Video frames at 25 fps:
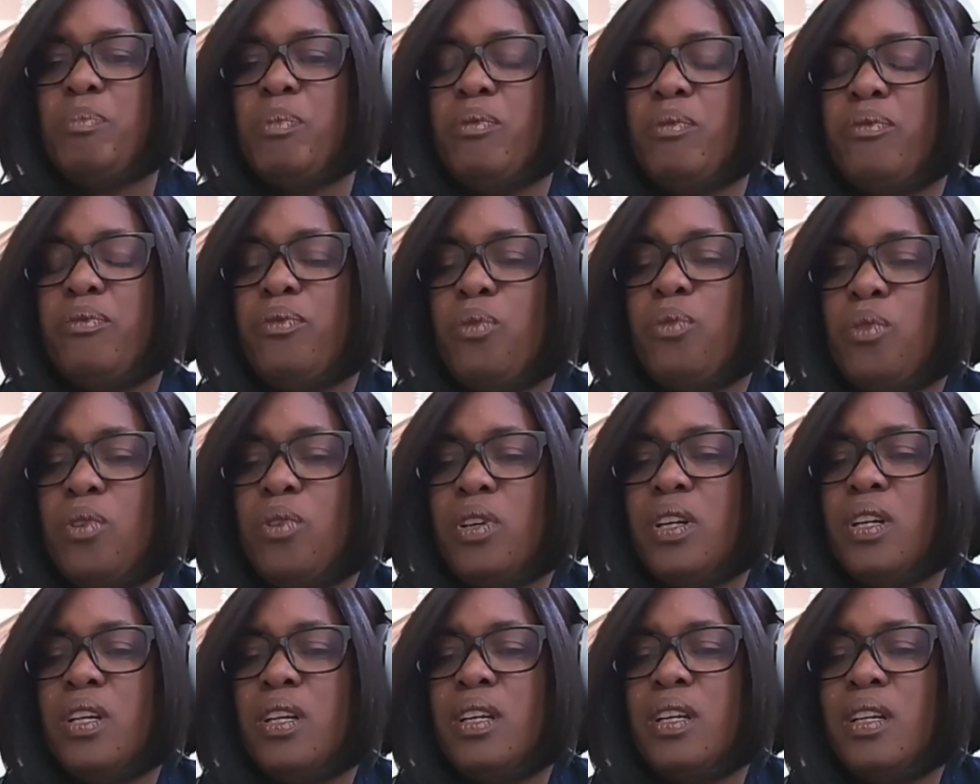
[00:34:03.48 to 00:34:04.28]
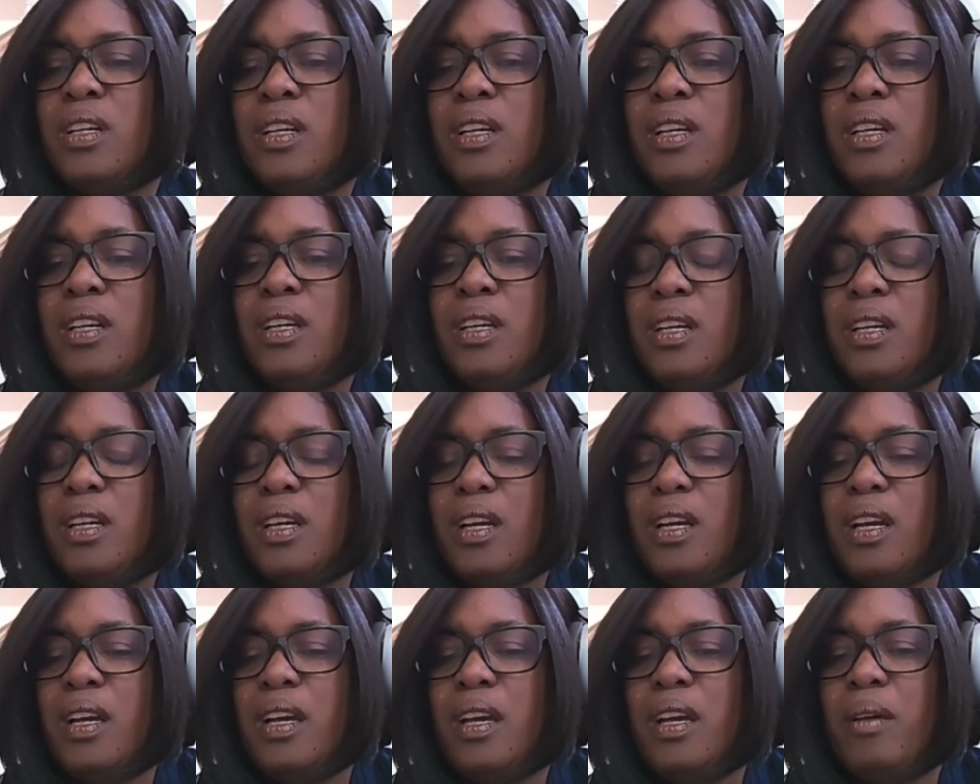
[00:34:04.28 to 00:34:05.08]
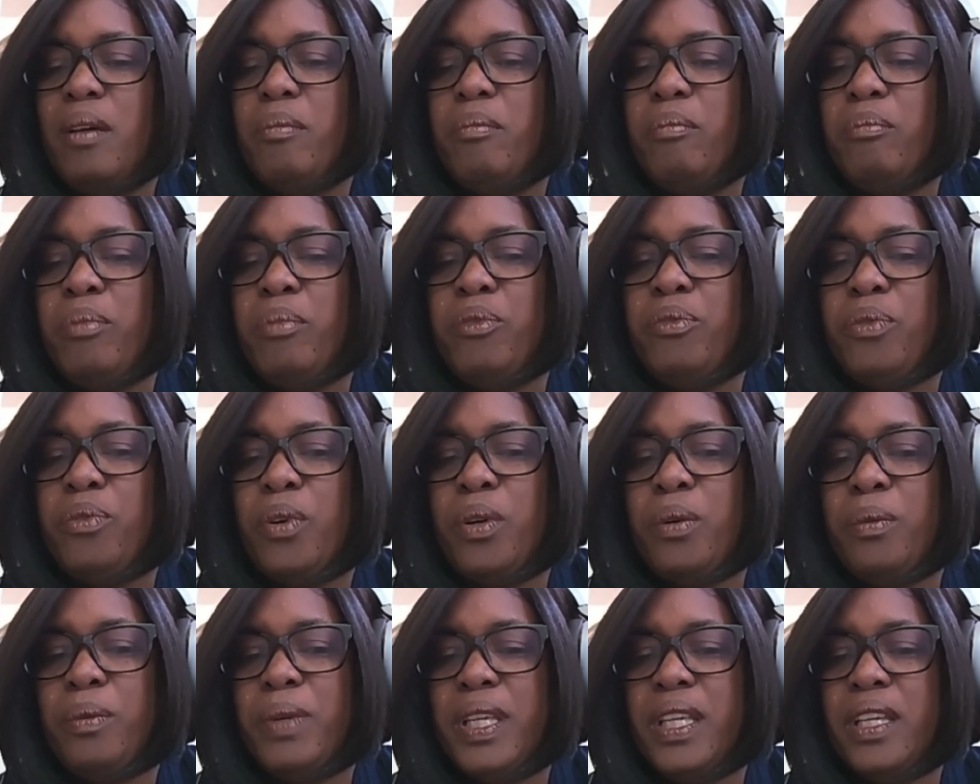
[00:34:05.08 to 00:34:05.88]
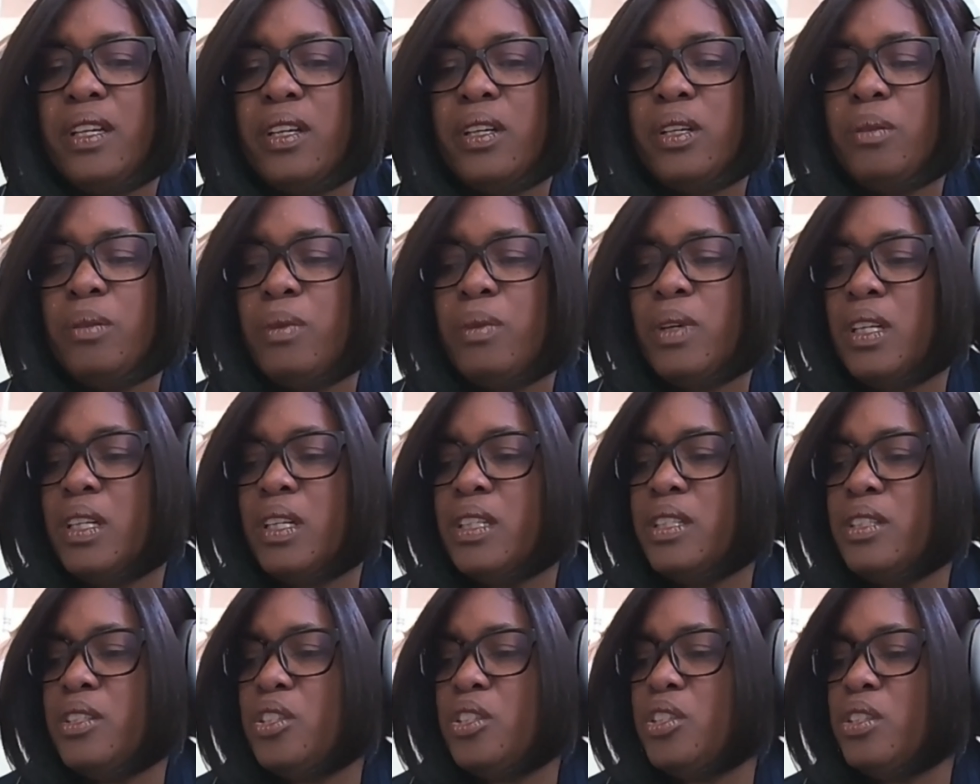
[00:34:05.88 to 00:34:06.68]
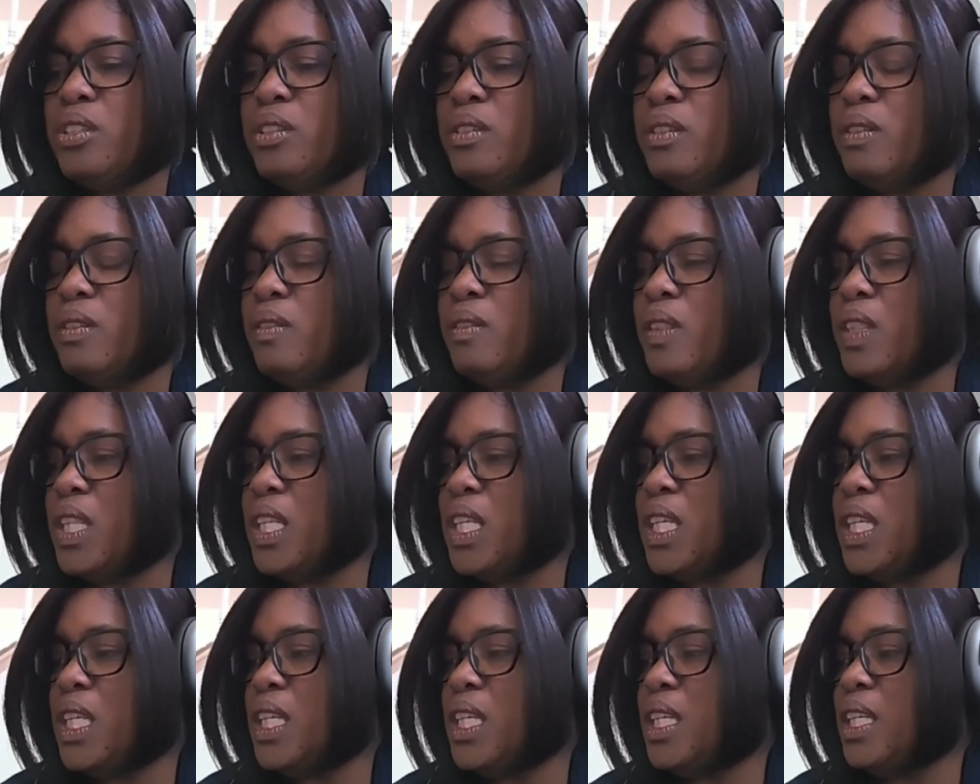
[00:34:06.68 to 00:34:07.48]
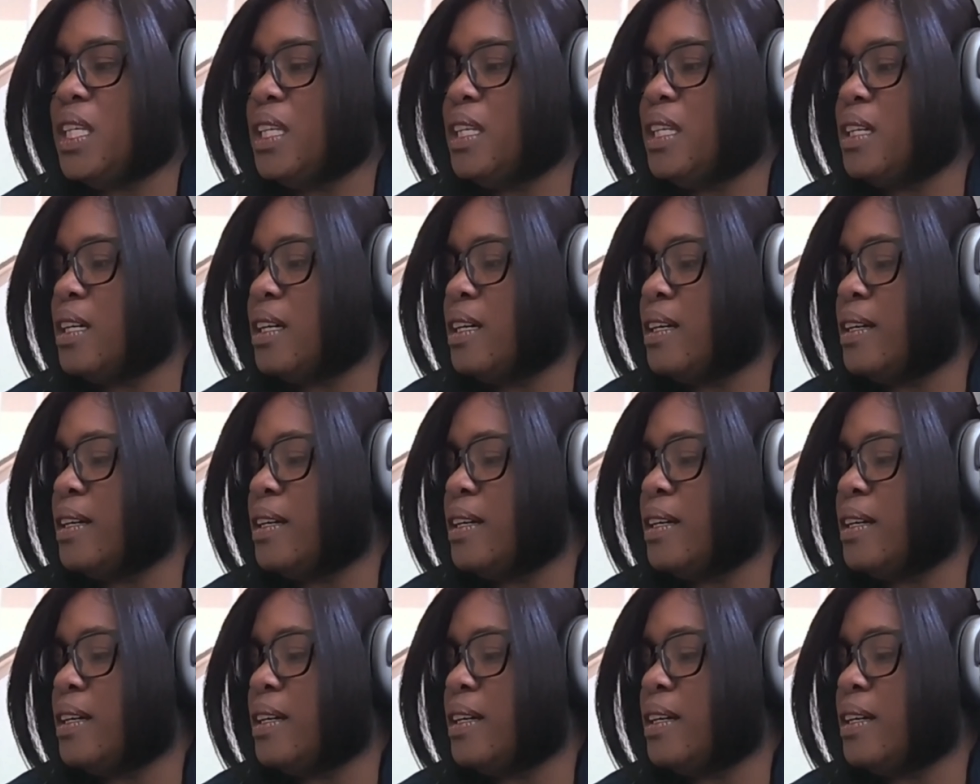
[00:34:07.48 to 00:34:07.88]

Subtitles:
before we go on to the